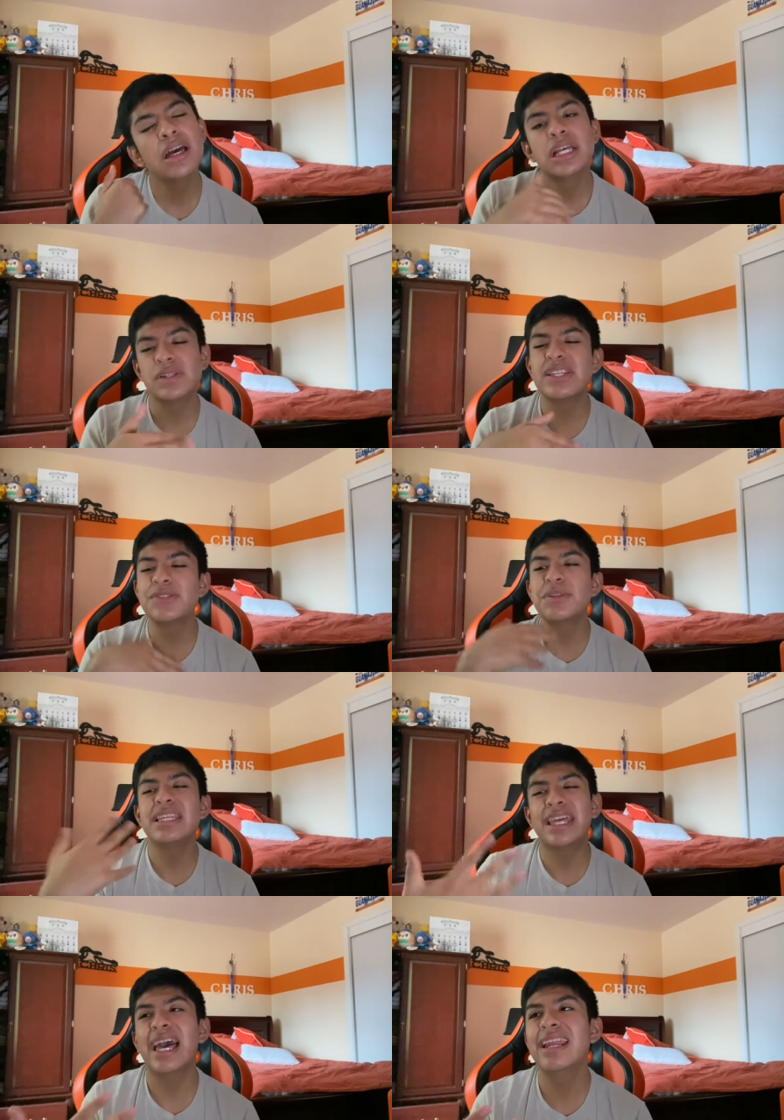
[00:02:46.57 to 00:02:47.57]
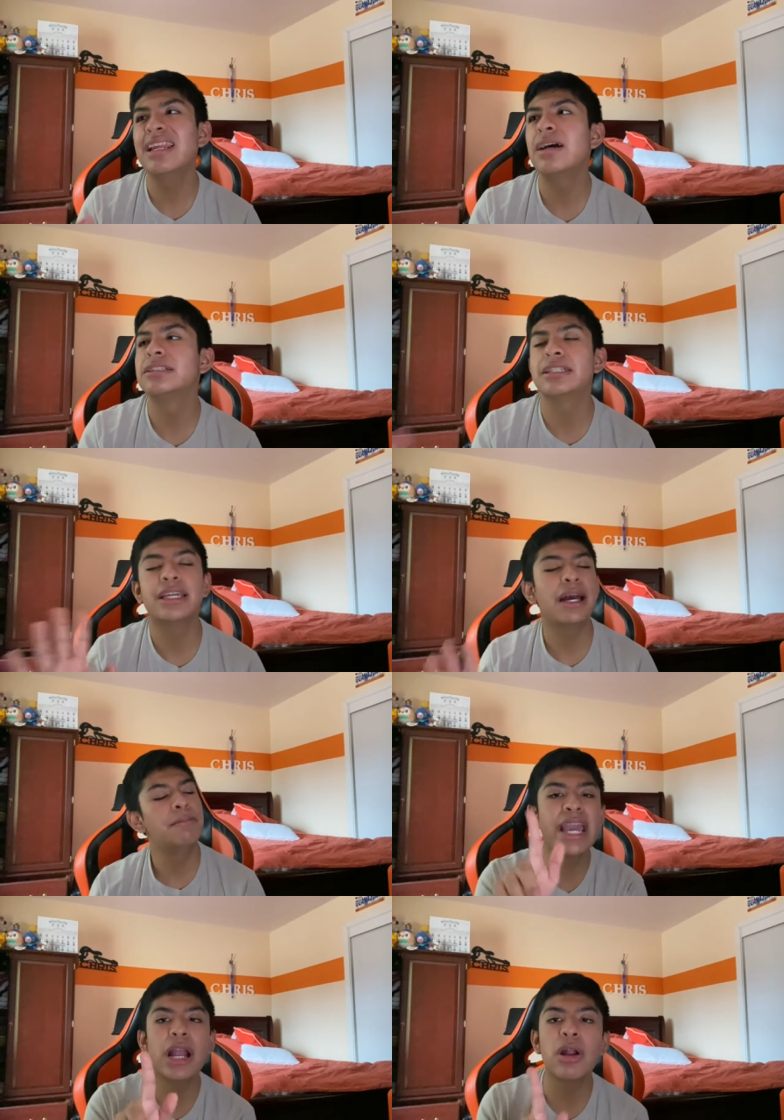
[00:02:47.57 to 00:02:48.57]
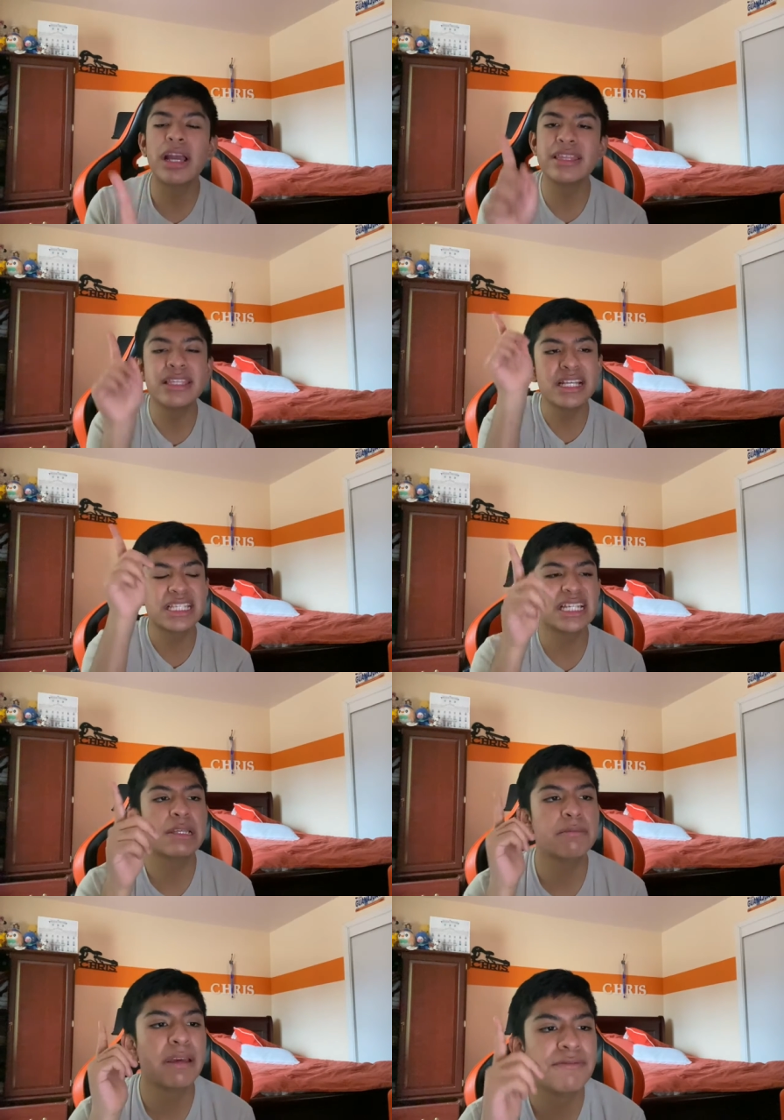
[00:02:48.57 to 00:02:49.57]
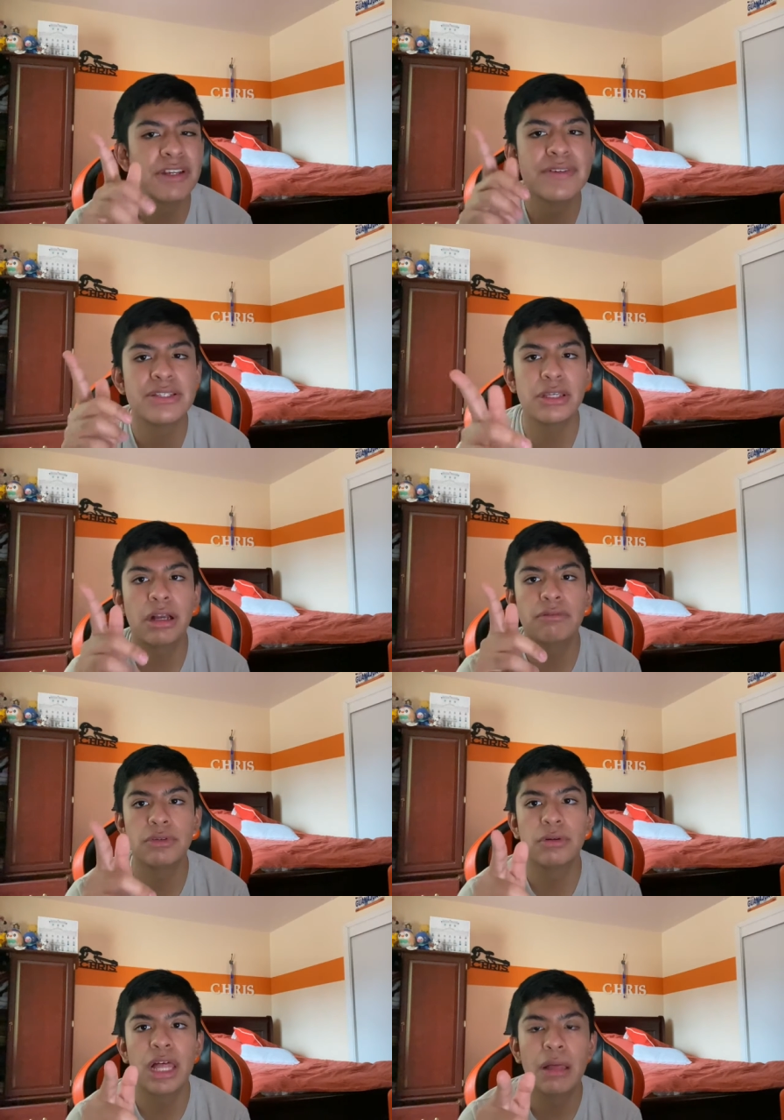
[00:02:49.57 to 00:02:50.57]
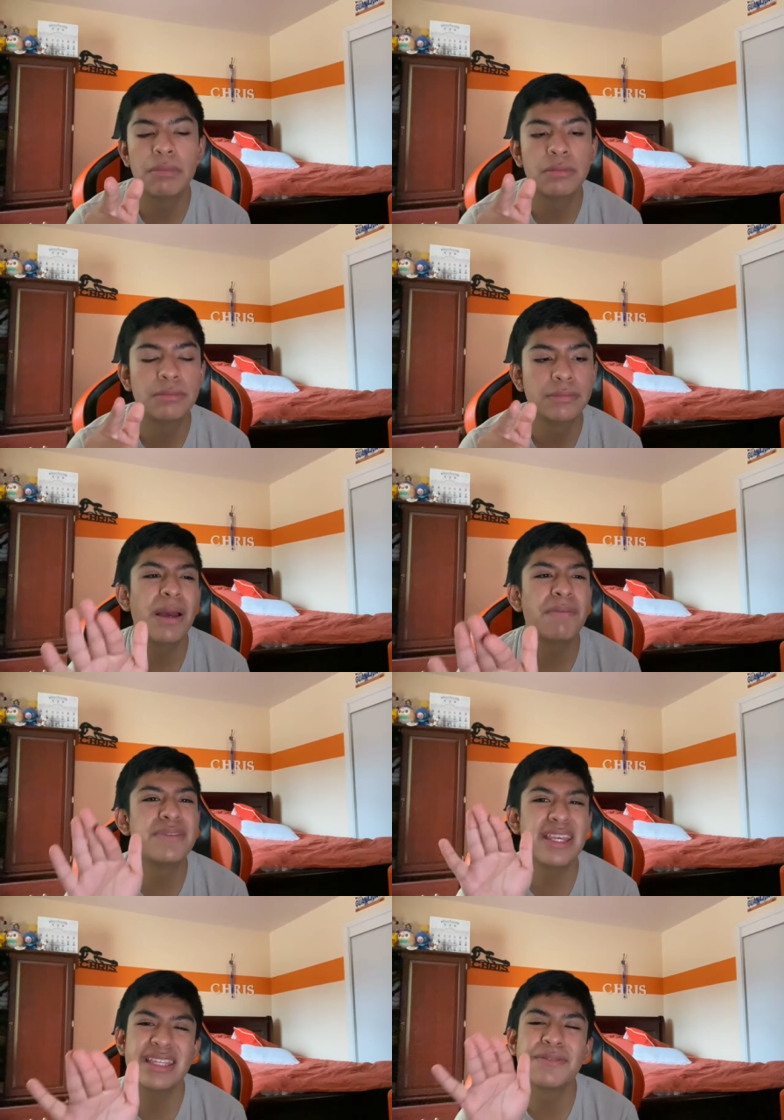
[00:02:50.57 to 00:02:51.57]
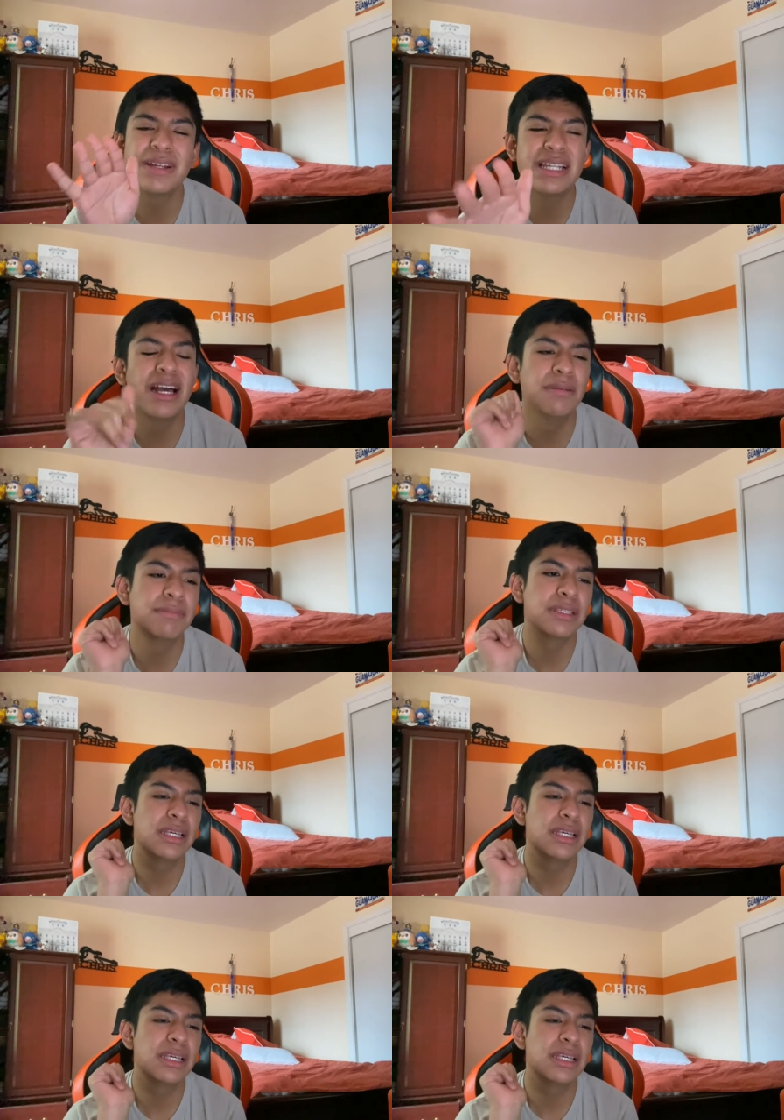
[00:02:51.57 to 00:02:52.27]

So I listened to it again and I was like, yeah. Air, I think, is gonna be my favorite song off the whole album. I'm saying that right now.